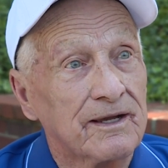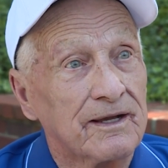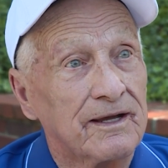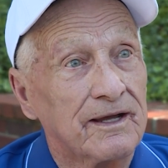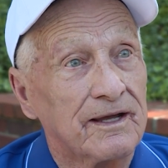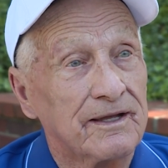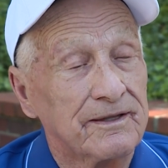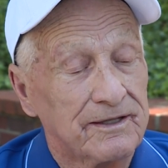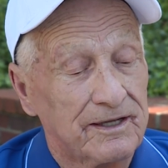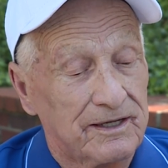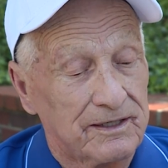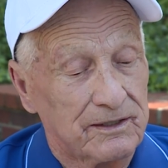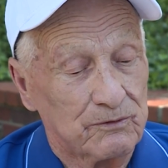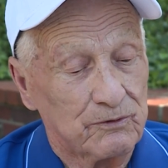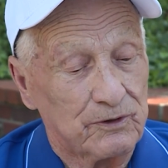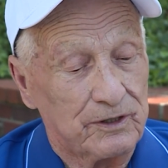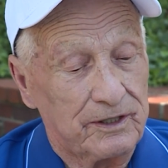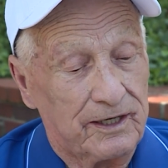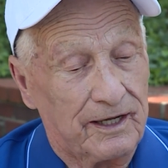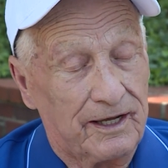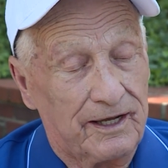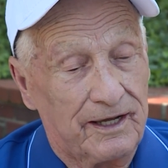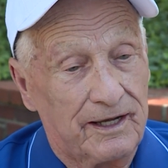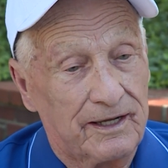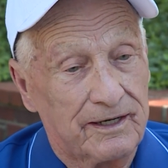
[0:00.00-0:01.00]
And then we
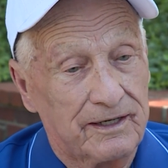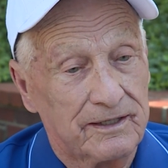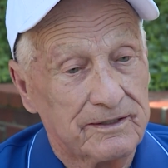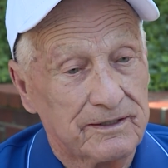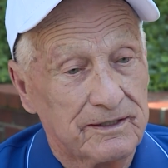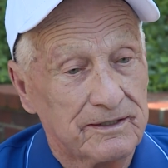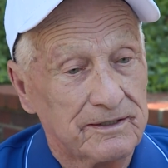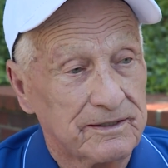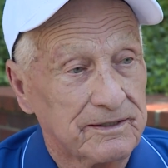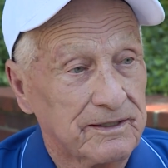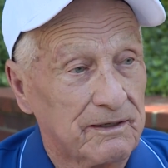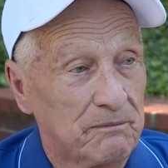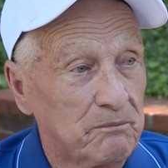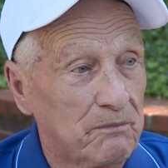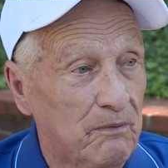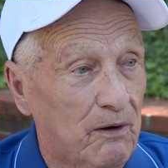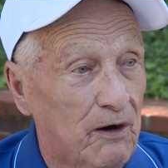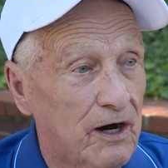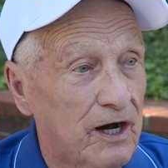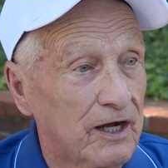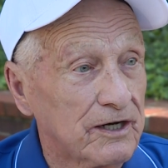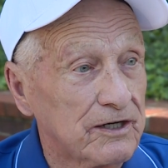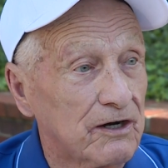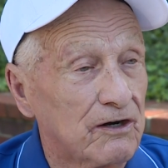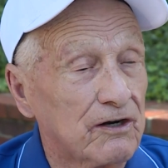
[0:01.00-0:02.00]
had the
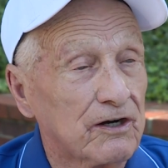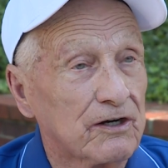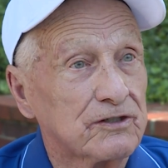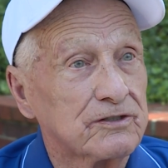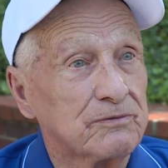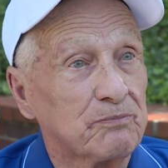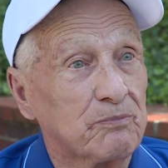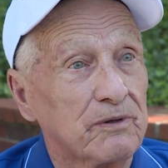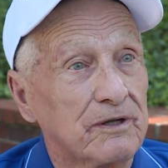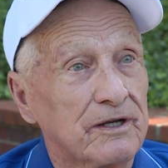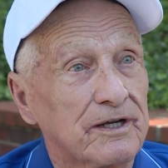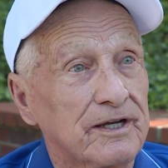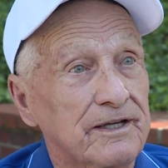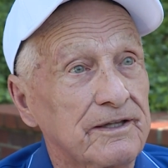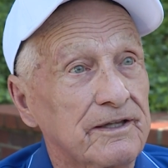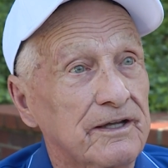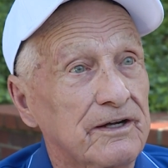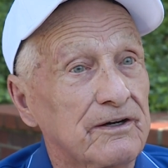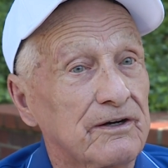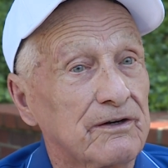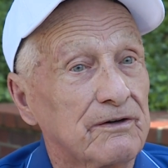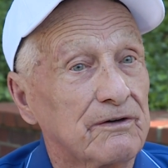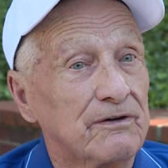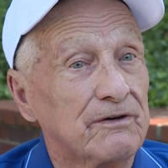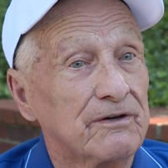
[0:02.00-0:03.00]
Monarchs play
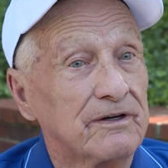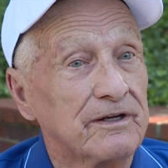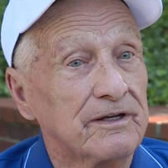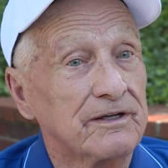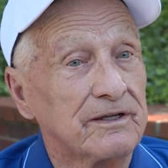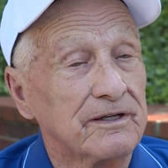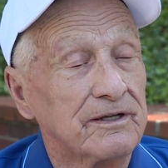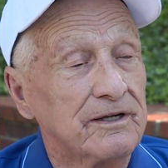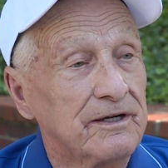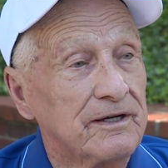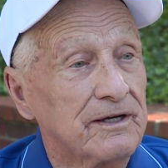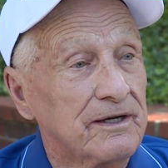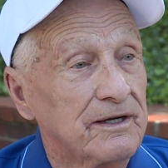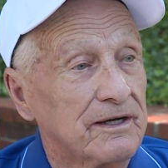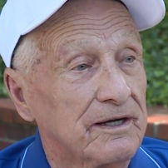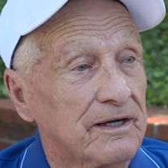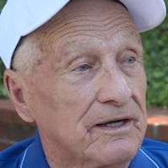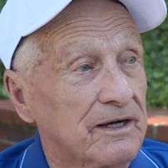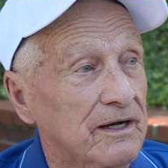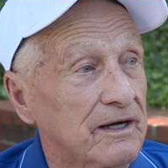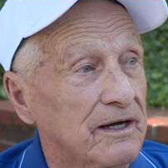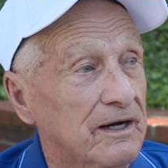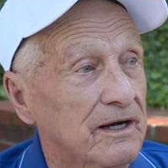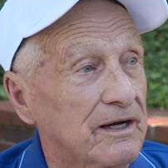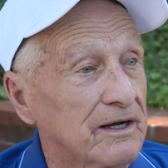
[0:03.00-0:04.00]
there and
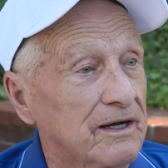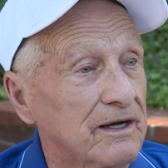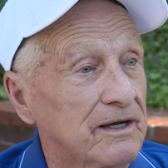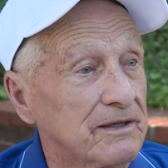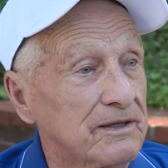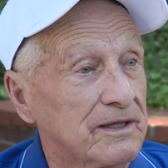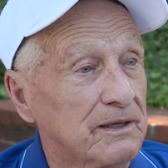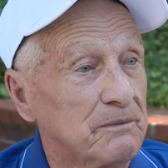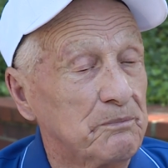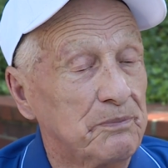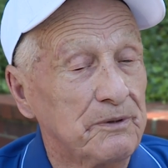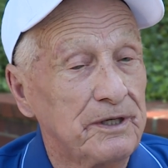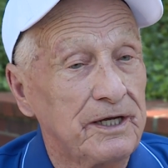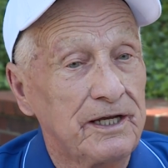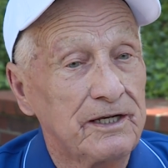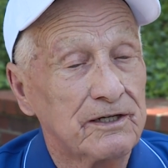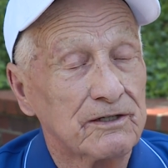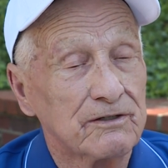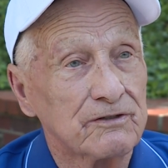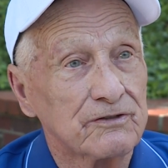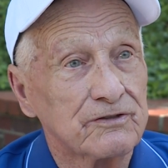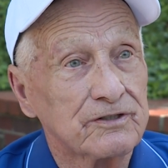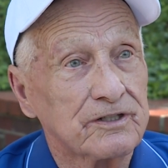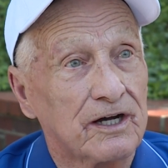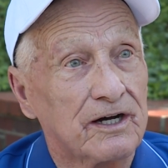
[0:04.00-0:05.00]
the
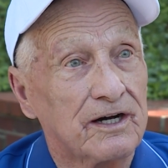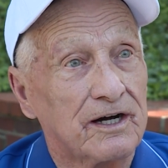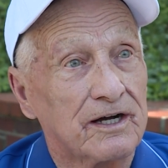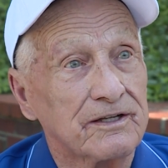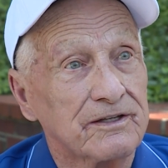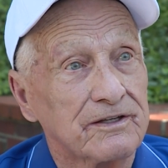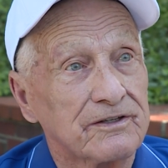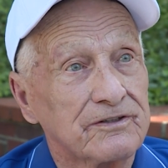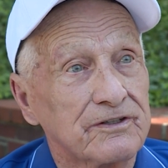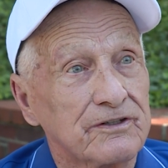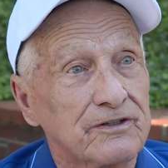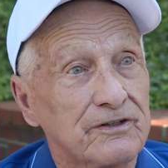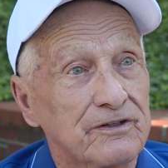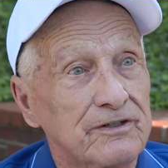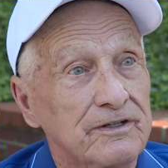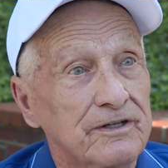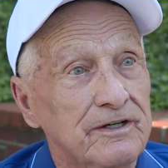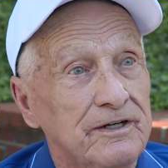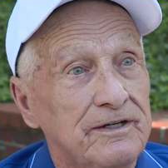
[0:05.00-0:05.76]
Beatles concert.